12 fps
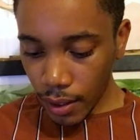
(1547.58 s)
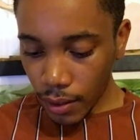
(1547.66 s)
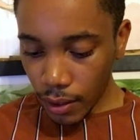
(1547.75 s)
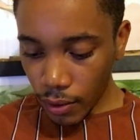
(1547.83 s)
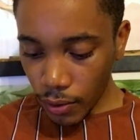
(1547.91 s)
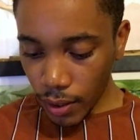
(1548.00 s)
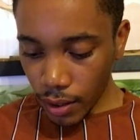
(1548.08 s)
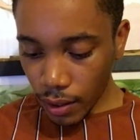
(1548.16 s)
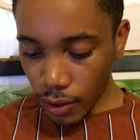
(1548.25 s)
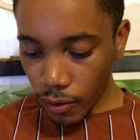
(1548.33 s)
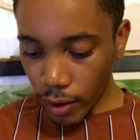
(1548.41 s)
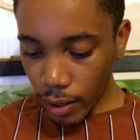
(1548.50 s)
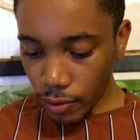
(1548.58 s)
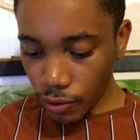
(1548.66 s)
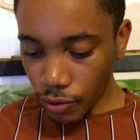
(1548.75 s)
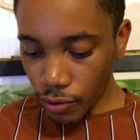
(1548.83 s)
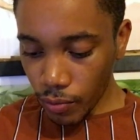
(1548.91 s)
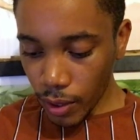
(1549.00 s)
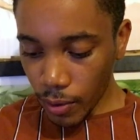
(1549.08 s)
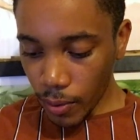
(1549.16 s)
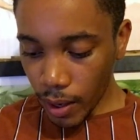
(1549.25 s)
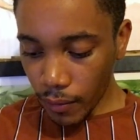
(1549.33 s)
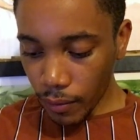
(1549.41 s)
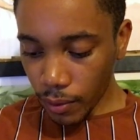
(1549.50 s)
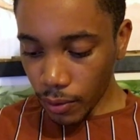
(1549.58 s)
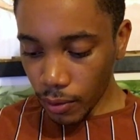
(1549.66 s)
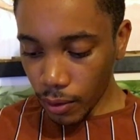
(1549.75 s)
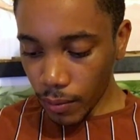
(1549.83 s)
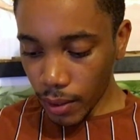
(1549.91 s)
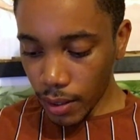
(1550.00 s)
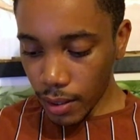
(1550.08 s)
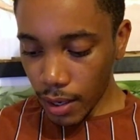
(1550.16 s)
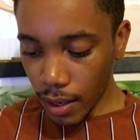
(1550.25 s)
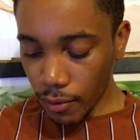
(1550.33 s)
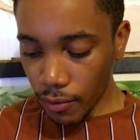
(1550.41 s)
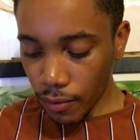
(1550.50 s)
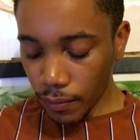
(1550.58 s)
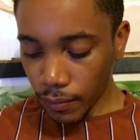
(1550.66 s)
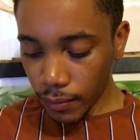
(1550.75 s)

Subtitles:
The noise of the crowd drew me away from the tournament itself.